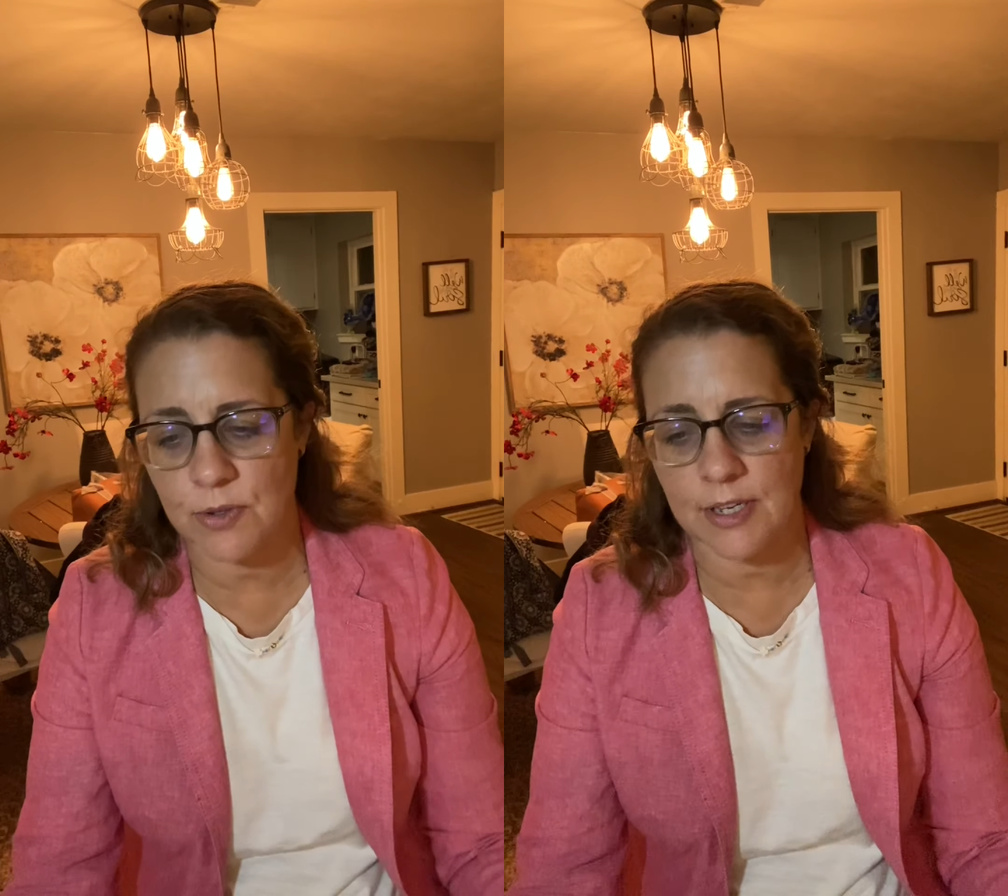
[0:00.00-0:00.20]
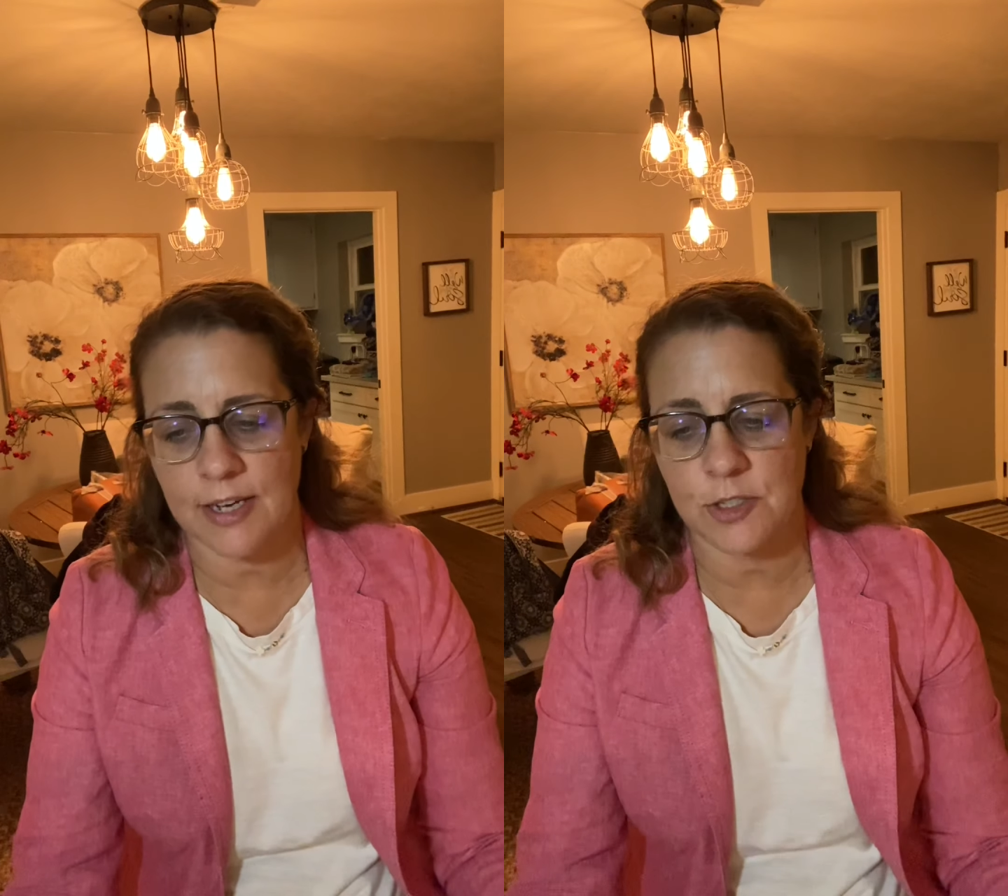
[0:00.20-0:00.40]

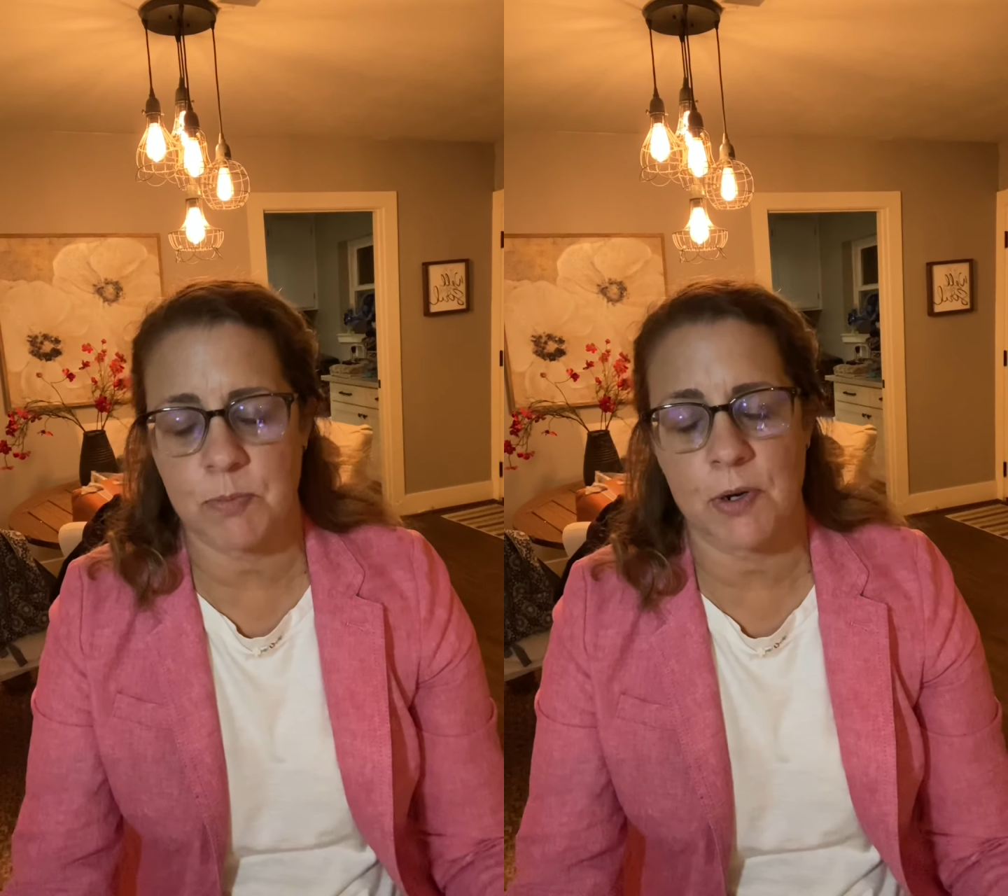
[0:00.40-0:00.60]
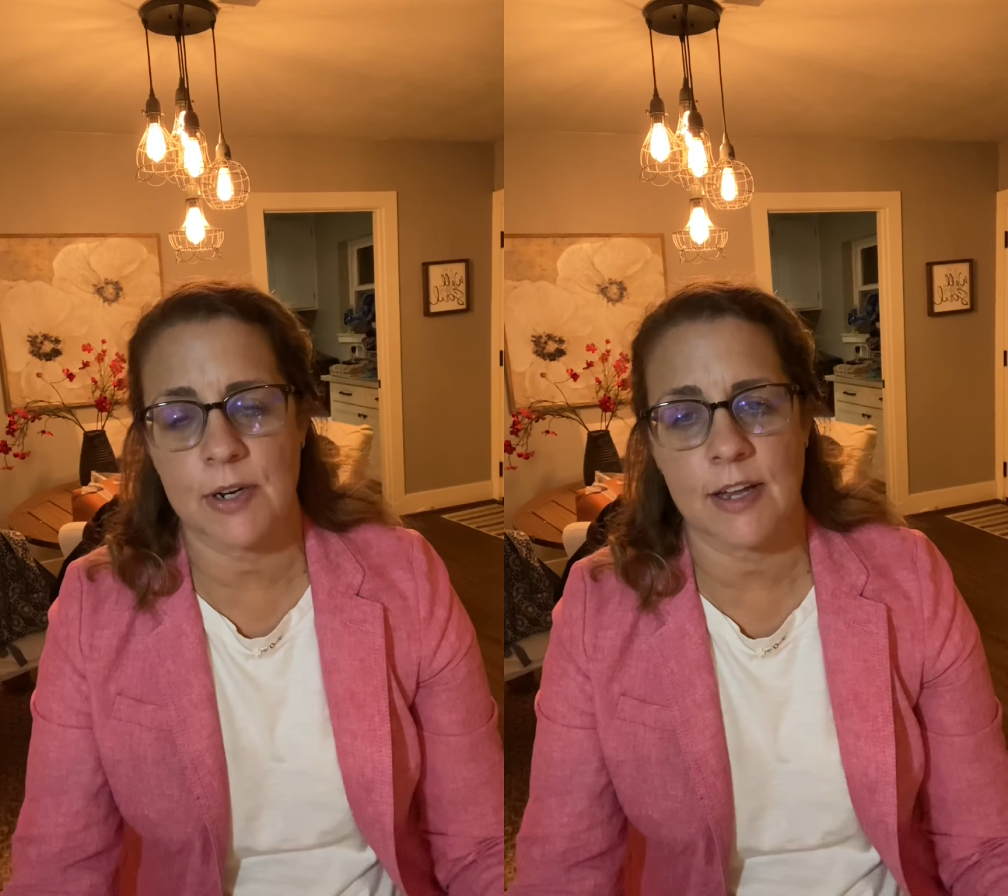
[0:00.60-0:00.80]
the
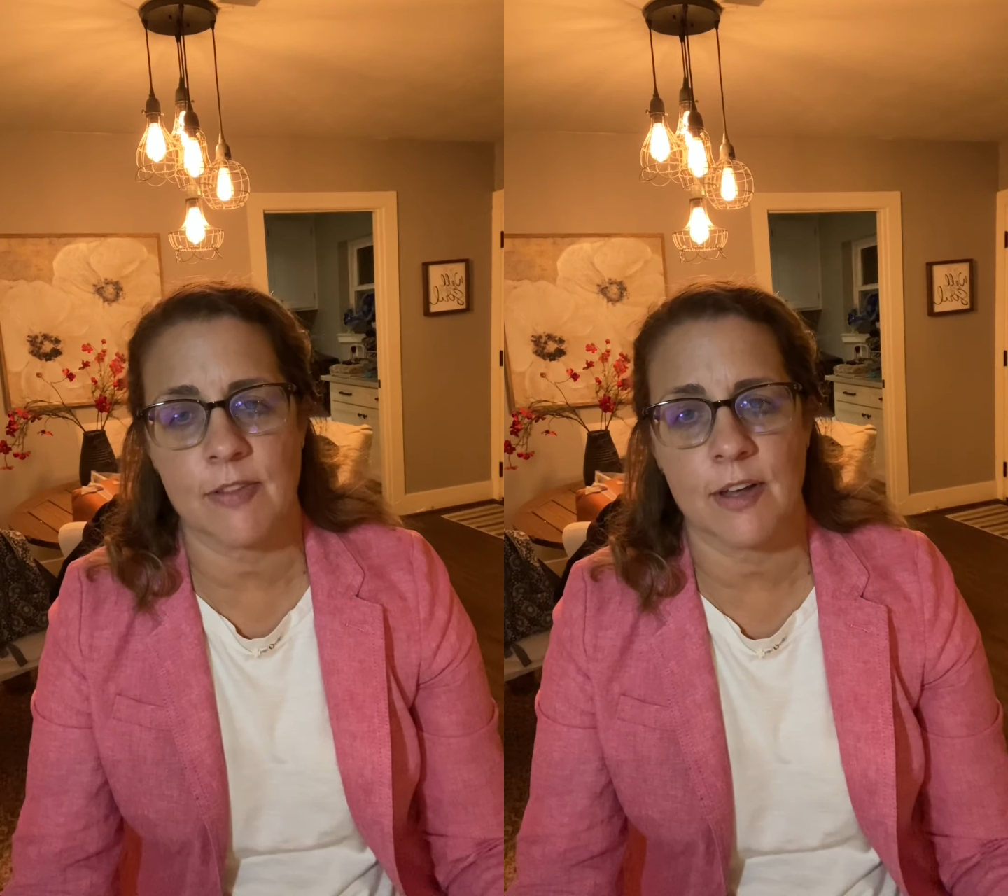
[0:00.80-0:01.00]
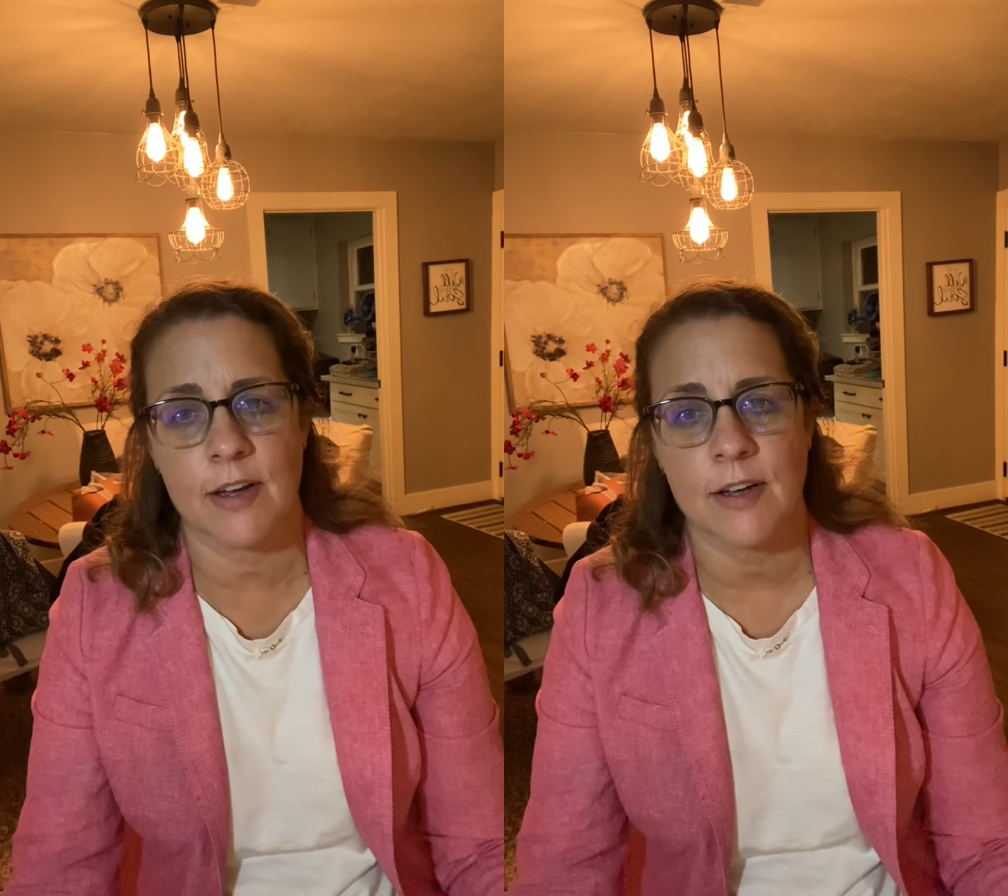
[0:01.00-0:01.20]
expert
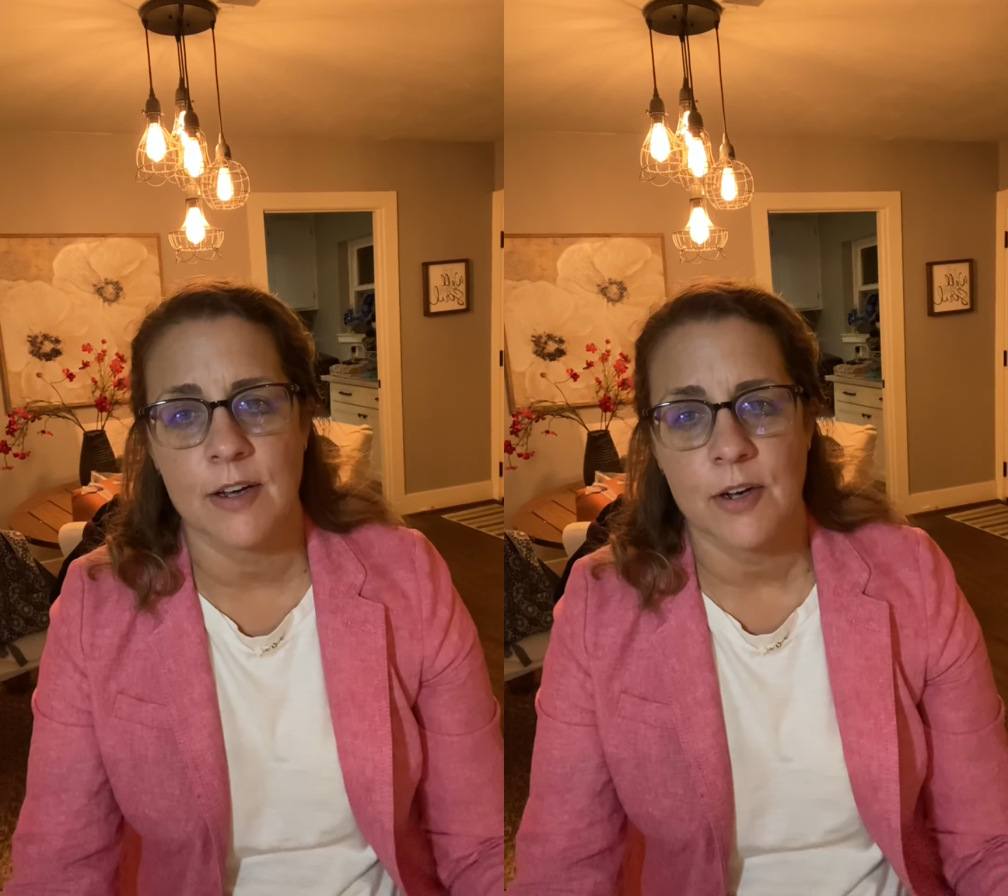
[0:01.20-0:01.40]
and the